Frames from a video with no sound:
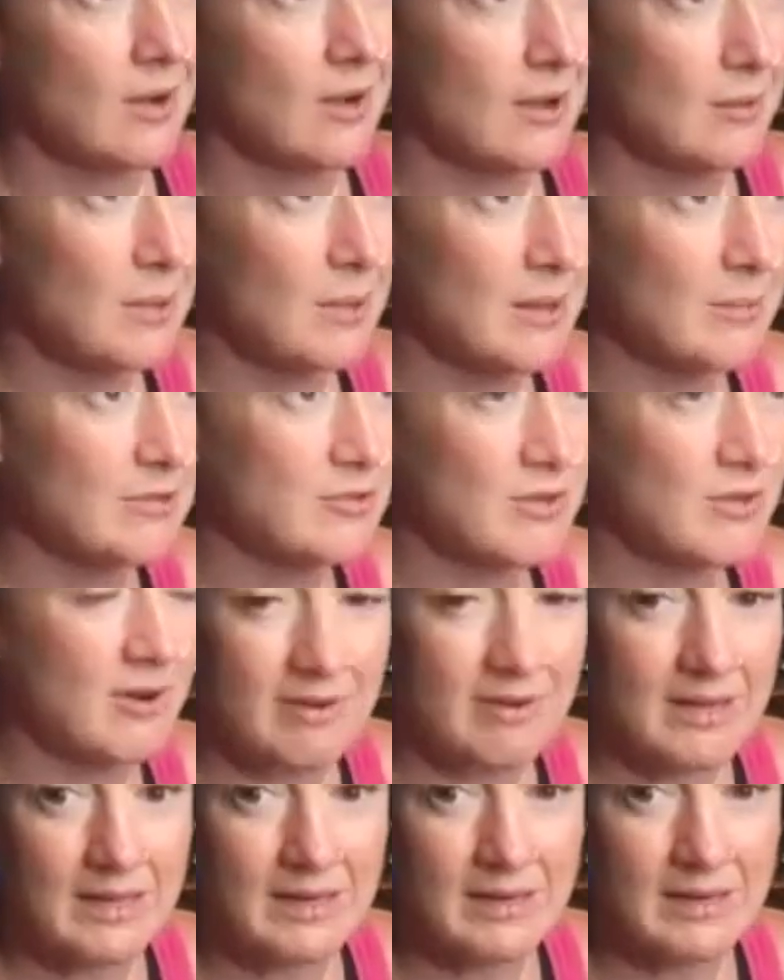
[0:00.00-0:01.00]
may be
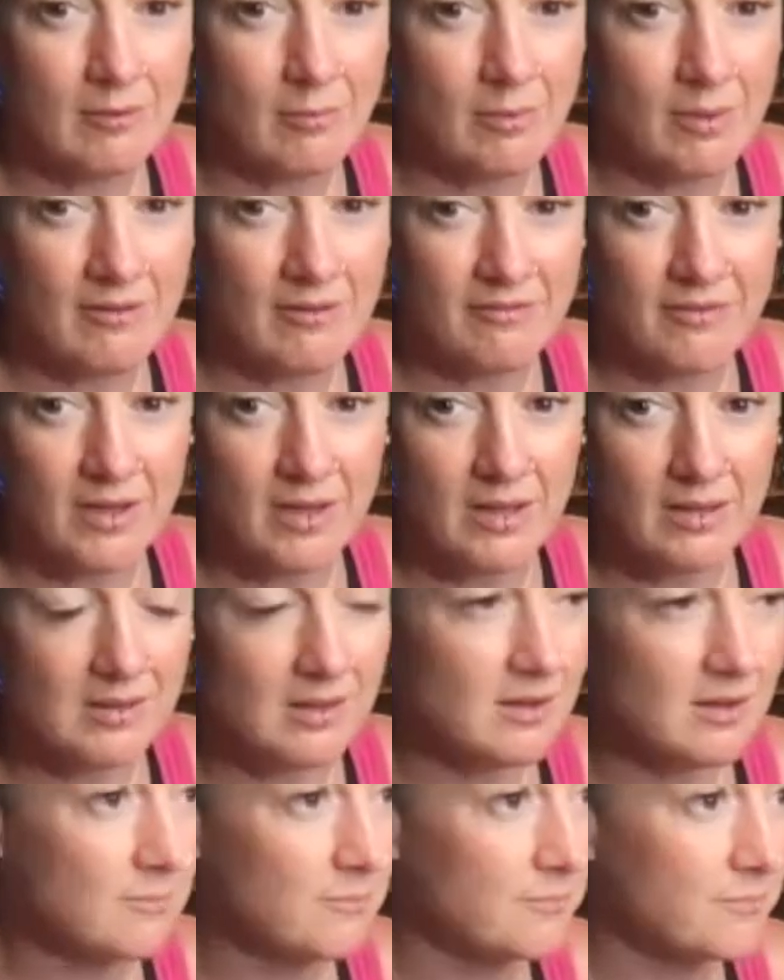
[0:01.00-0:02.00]
traveling a little bit
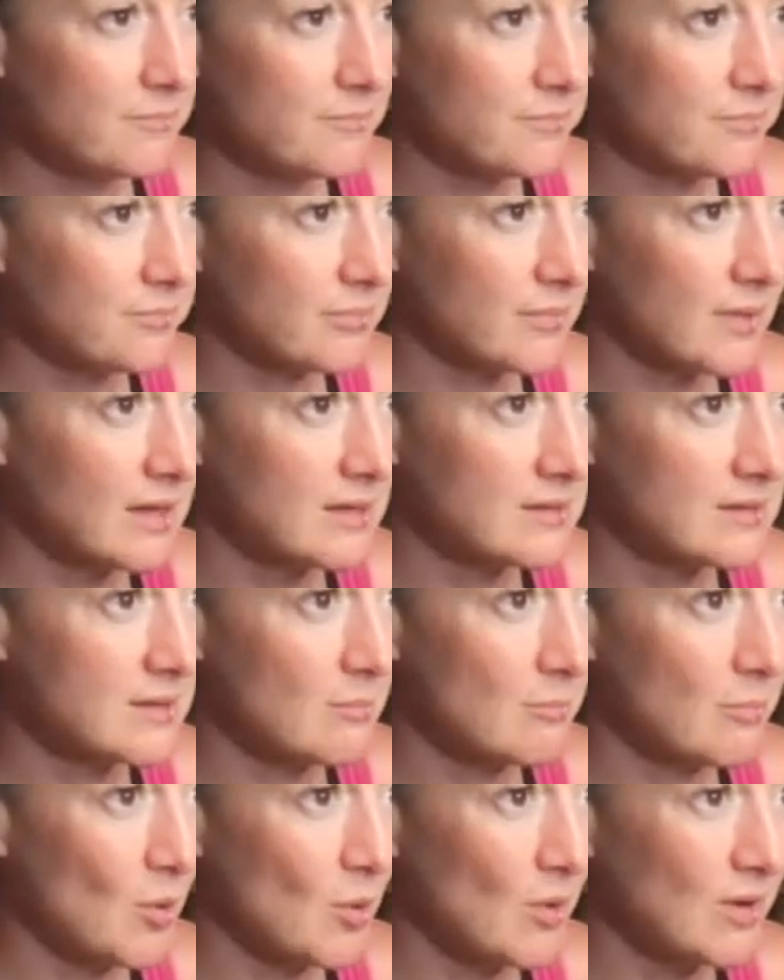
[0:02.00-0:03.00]
further at
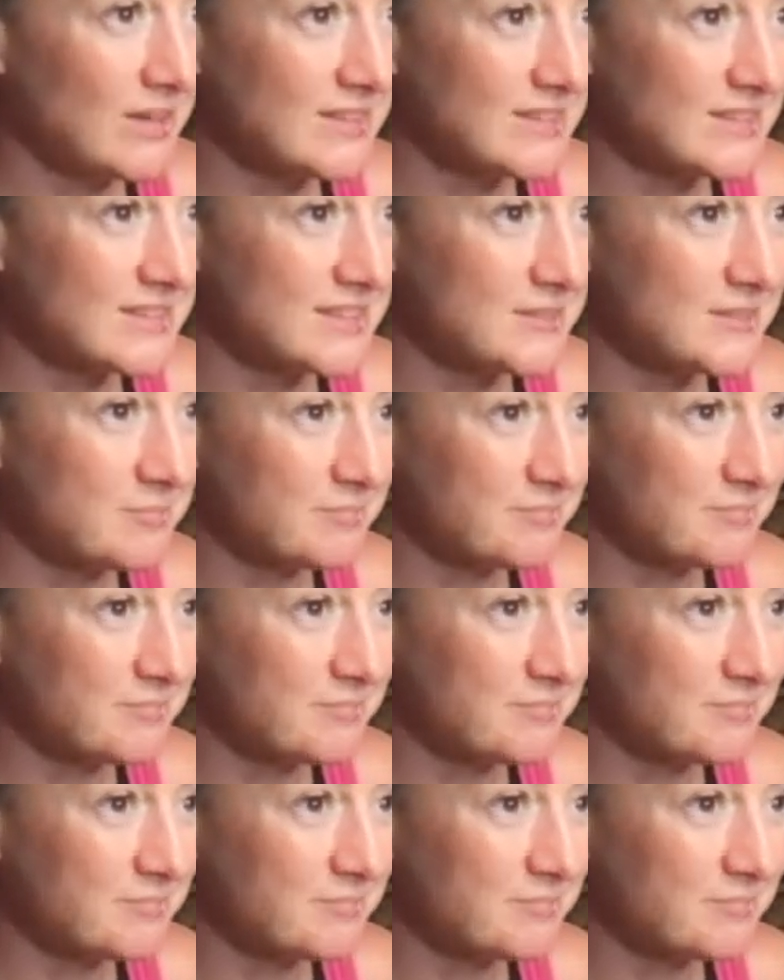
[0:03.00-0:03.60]
some point.